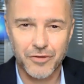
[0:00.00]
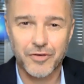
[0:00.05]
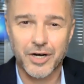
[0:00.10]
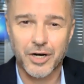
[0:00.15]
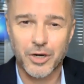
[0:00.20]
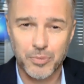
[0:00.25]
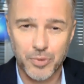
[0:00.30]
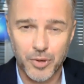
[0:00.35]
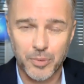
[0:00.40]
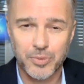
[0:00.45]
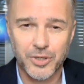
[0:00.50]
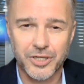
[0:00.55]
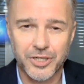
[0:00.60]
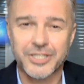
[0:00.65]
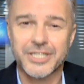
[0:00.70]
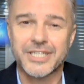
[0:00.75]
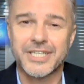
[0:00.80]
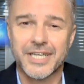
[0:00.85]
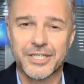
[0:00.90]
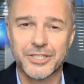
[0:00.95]
of our
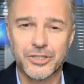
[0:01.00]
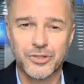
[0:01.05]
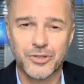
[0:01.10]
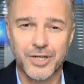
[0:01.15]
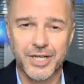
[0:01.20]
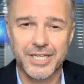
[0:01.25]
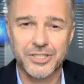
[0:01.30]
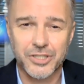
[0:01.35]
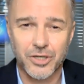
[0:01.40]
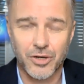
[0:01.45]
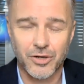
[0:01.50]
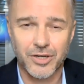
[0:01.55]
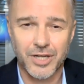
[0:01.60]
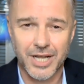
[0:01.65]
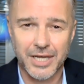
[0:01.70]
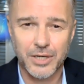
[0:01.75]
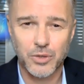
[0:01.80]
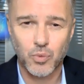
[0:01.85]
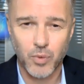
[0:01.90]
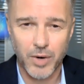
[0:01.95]
popular EHEDG Connects
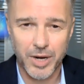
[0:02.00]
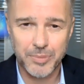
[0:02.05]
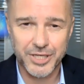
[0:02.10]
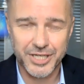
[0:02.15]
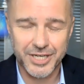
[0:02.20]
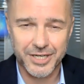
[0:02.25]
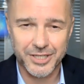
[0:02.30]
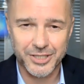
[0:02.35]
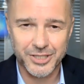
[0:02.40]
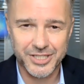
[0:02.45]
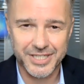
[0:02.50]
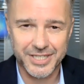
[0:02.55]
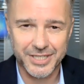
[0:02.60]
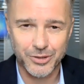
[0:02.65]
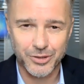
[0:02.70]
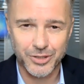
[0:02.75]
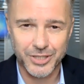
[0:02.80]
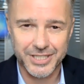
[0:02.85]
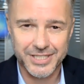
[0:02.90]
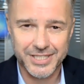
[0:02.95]
online webinar
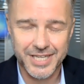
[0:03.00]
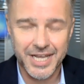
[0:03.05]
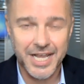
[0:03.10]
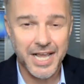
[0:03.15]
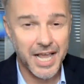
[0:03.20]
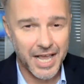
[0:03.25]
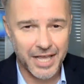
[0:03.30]
series.